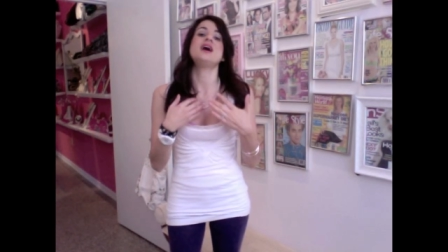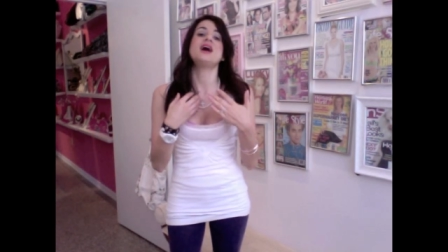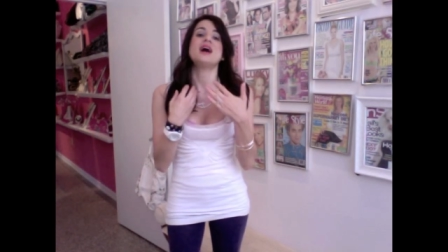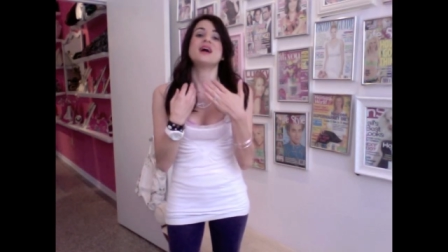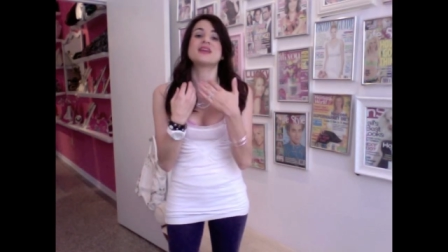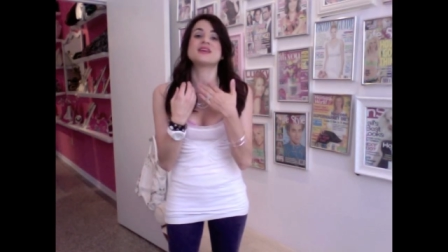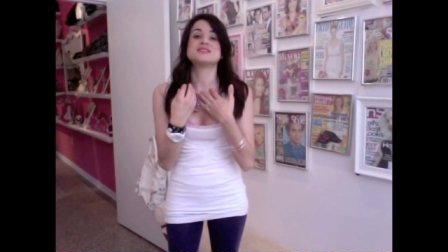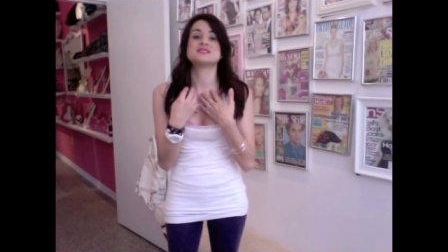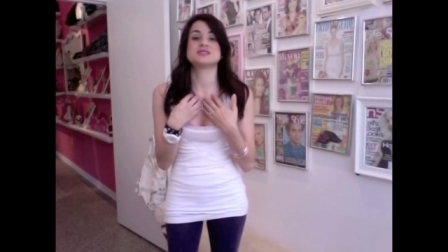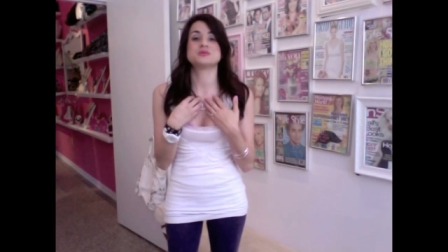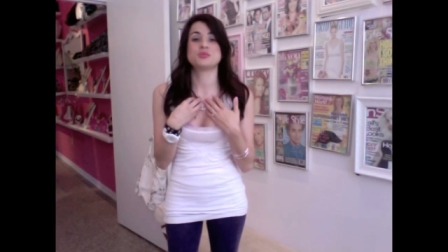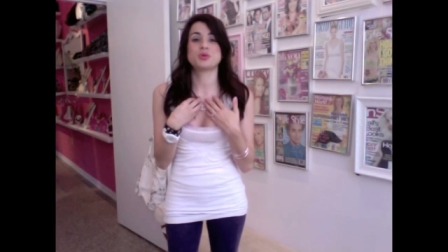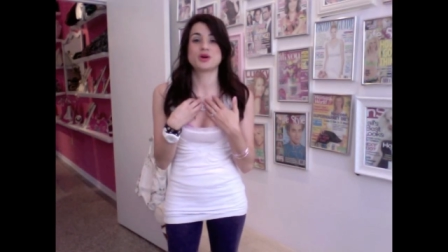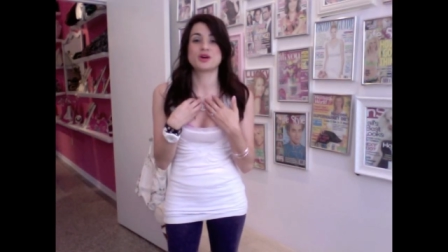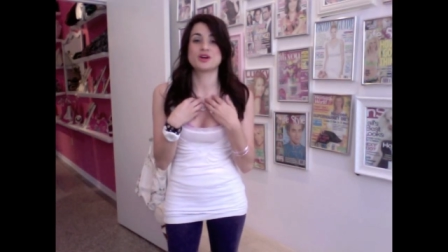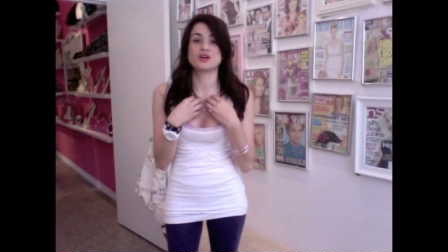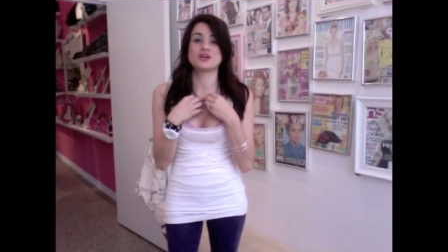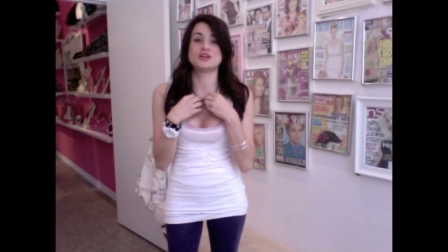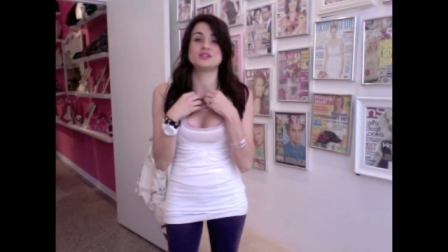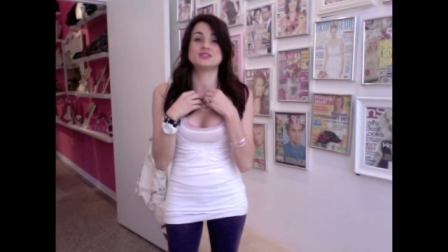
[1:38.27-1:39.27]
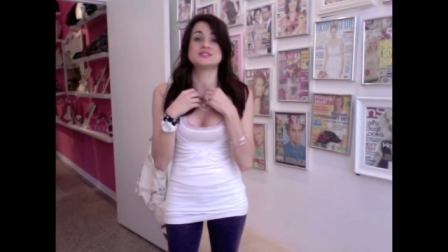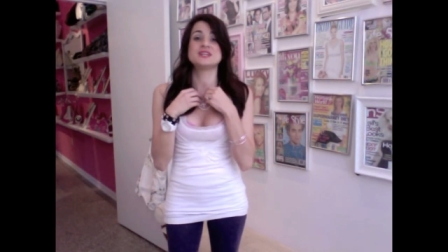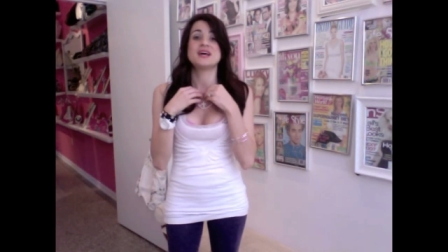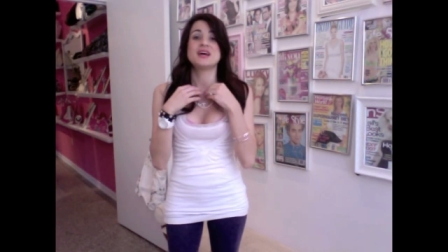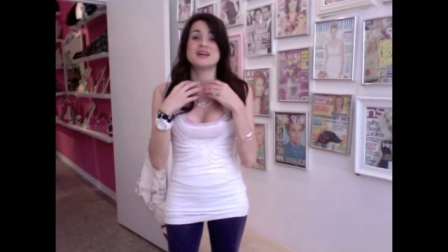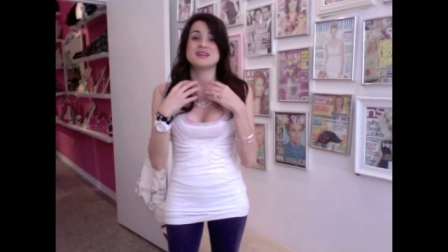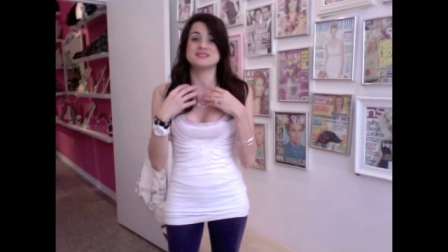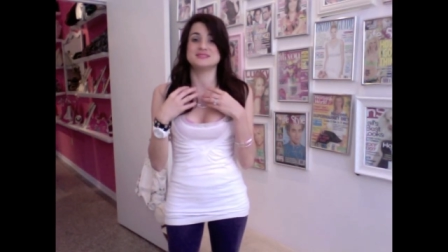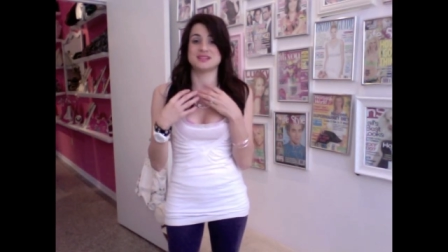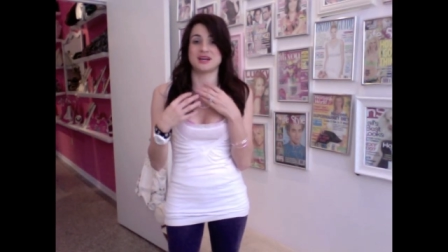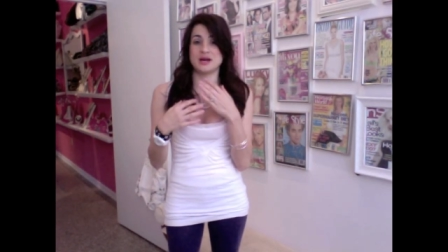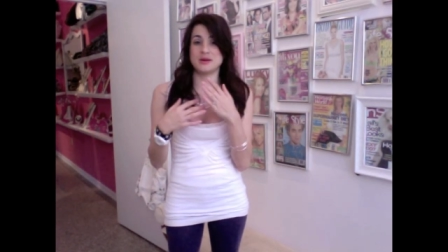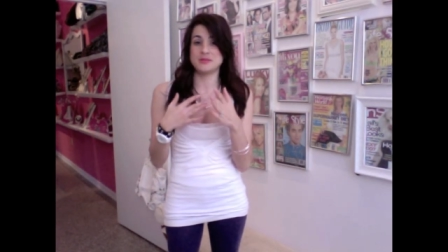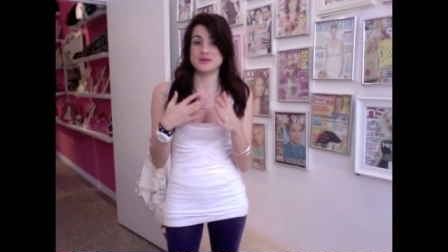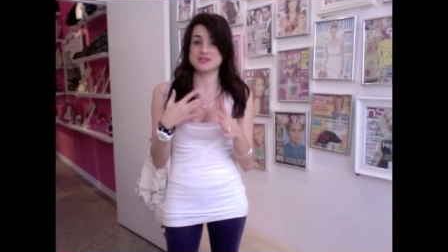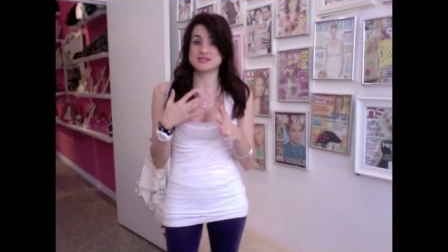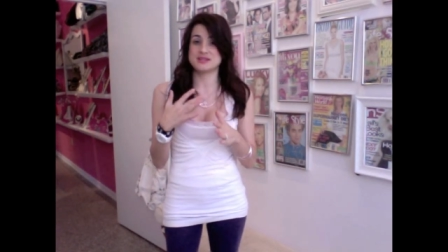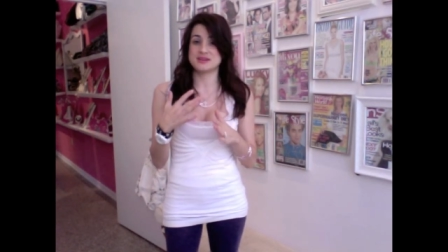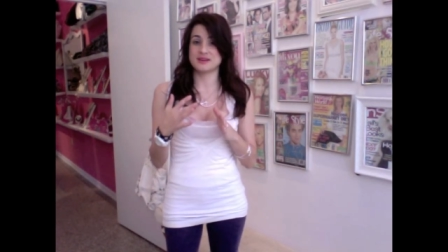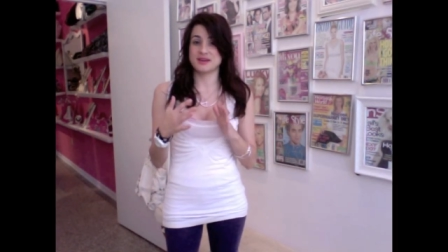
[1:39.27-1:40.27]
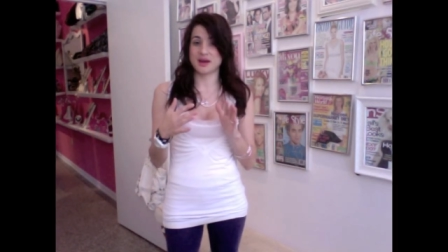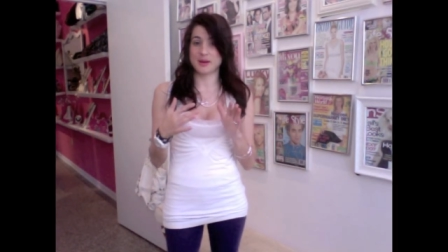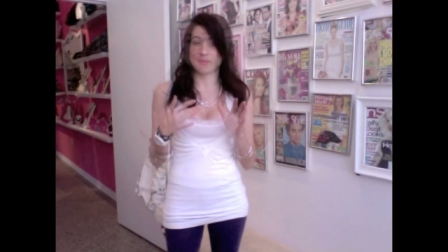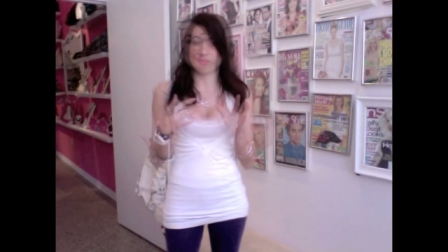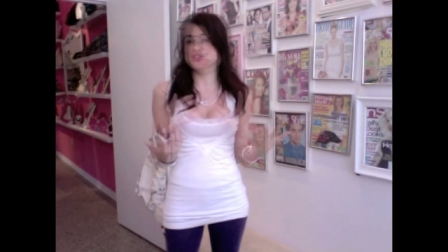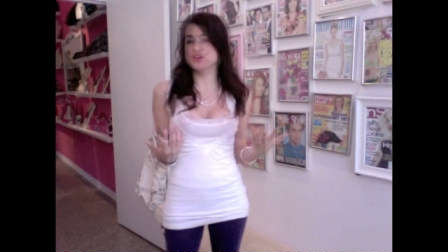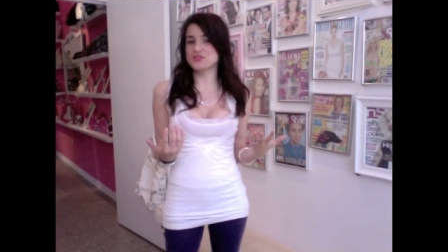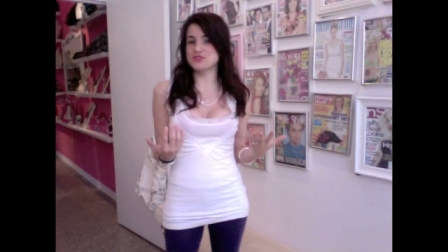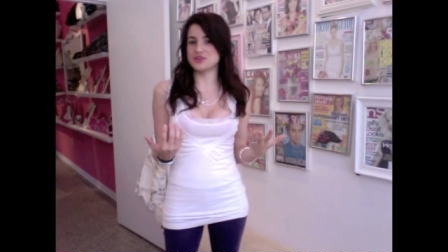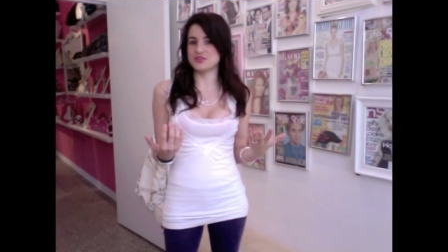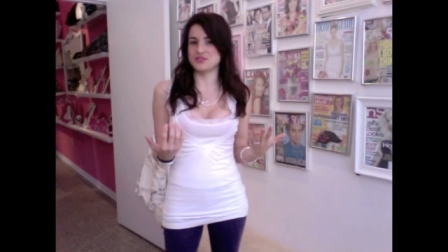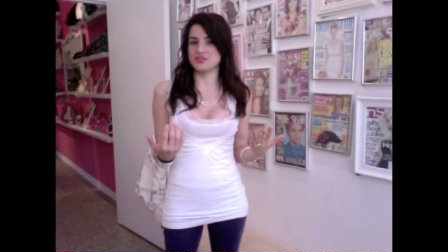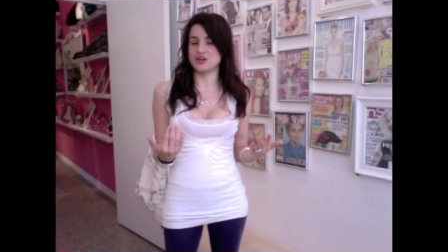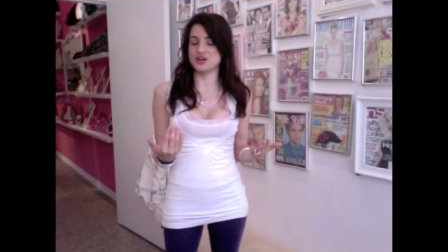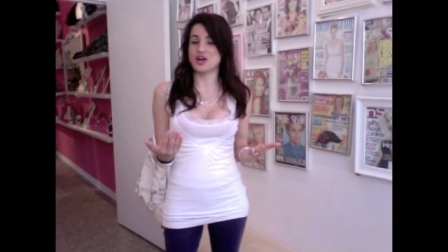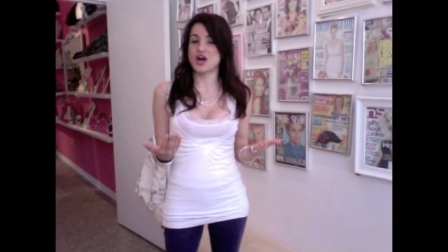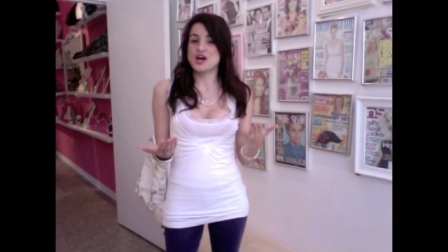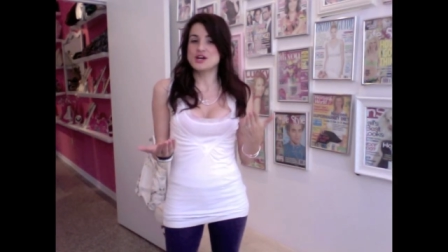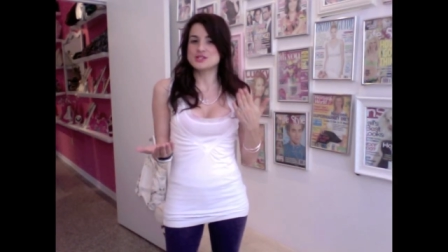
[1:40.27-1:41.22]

and I did pearls and diamonds and kept conservative look.